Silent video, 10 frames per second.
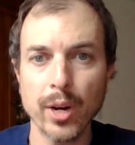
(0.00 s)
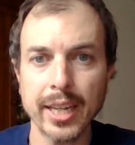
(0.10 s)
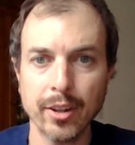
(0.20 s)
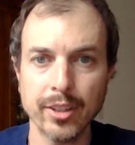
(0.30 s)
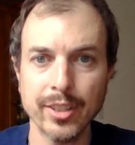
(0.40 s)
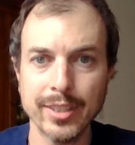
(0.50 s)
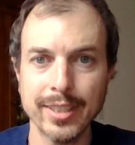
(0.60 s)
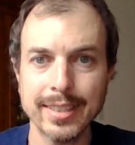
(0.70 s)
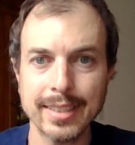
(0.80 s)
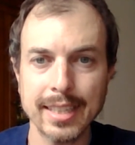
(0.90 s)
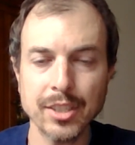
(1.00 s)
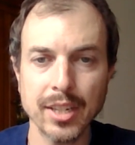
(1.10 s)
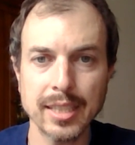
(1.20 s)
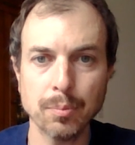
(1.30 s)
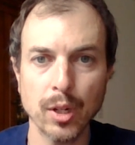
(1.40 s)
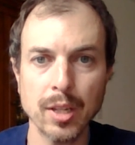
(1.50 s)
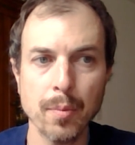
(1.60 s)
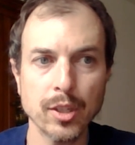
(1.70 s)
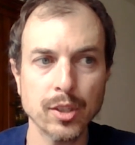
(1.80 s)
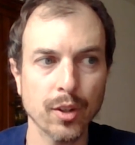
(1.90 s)
working on the, the station, it's pretty
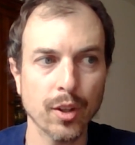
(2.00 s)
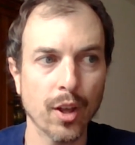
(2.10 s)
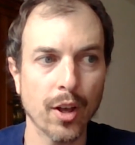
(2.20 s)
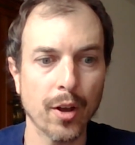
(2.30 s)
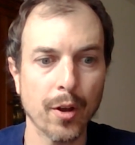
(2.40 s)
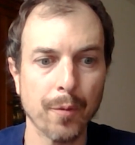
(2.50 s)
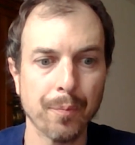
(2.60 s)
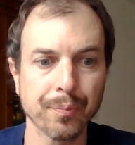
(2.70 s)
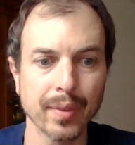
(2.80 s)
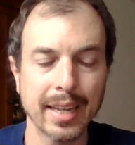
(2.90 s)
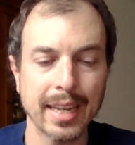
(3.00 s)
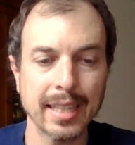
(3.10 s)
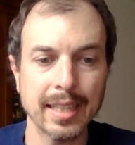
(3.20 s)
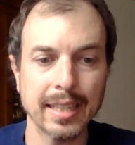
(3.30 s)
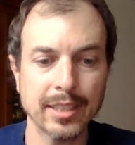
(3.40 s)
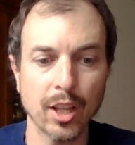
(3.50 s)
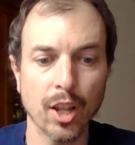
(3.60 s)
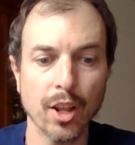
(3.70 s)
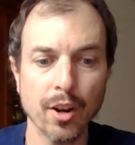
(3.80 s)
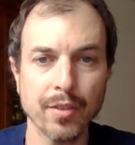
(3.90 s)
much um, it, it's a
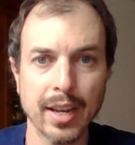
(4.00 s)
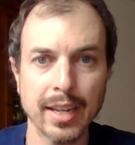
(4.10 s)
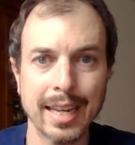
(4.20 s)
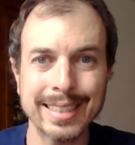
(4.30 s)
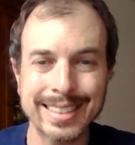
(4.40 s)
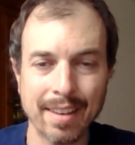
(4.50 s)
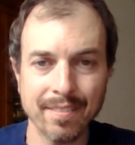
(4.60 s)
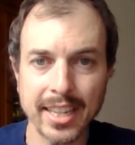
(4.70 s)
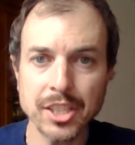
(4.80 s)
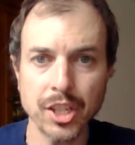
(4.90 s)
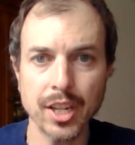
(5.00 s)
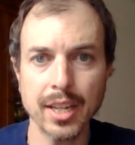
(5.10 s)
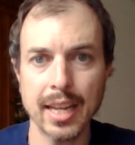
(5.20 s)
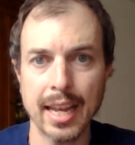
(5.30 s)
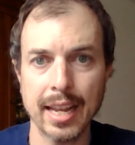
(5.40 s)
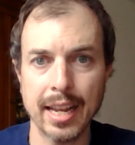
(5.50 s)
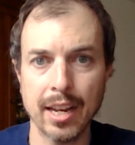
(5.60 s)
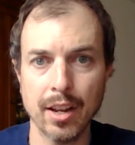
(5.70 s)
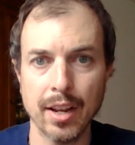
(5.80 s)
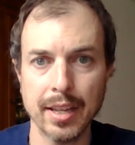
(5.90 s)
lot of uh, excavation and
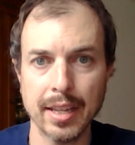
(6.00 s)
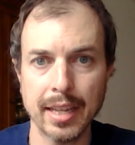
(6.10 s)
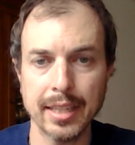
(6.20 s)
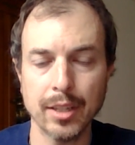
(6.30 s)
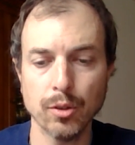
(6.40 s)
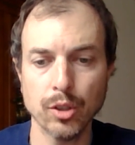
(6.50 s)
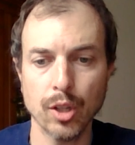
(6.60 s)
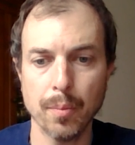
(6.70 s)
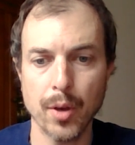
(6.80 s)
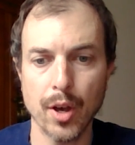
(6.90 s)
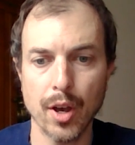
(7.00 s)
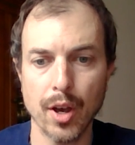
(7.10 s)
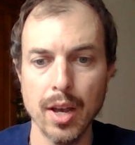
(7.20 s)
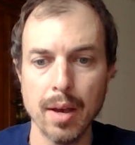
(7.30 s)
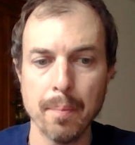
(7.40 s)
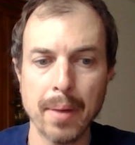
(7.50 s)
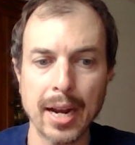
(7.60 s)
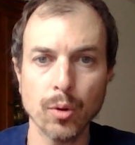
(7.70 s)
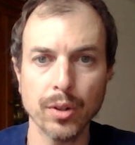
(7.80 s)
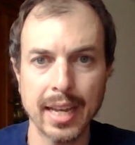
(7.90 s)
and, uh, and, they use some uh,
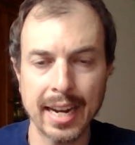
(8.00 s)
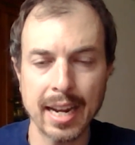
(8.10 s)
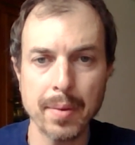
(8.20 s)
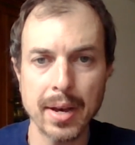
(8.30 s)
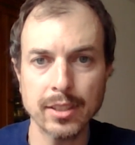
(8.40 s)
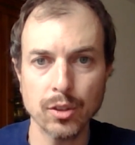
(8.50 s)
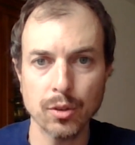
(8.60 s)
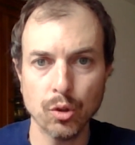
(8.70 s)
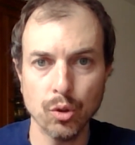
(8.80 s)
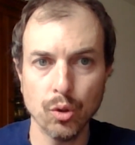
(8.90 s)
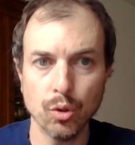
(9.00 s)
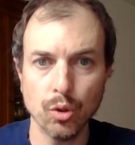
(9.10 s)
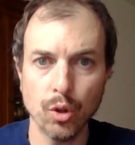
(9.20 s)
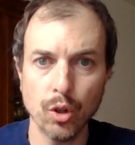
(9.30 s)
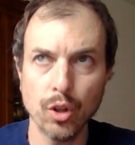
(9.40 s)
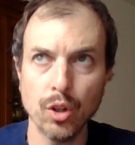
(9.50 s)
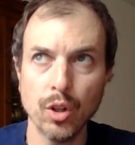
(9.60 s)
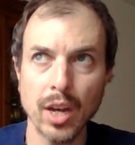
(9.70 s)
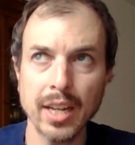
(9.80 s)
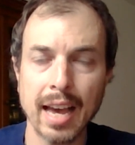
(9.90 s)
micro dynamites to do to
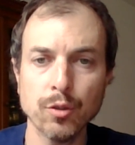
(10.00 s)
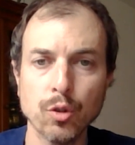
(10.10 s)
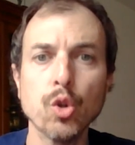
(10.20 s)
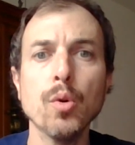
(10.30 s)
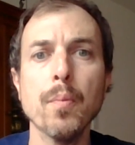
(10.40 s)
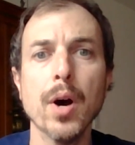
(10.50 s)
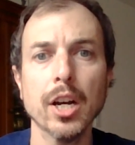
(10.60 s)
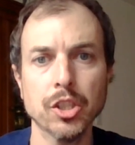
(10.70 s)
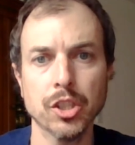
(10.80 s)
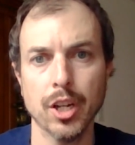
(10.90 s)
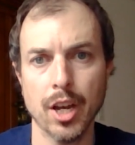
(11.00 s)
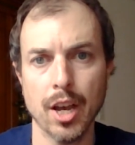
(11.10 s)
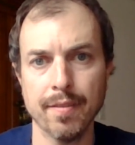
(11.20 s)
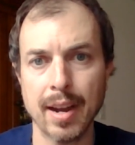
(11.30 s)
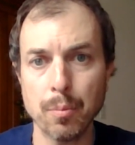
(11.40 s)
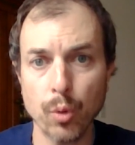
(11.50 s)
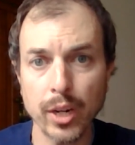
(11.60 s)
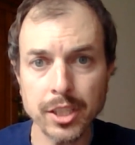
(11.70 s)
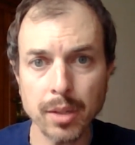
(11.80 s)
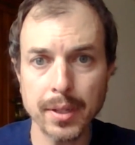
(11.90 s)
not have too much uh,
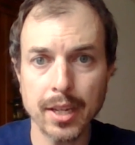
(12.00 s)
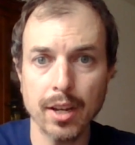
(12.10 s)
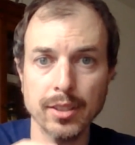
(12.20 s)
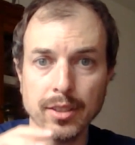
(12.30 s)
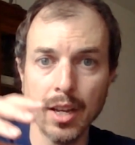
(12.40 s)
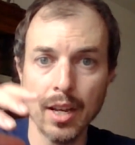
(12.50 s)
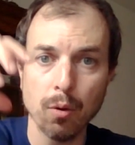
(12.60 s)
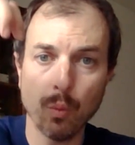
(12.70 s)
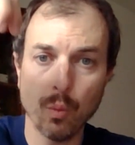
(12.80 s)
vibration because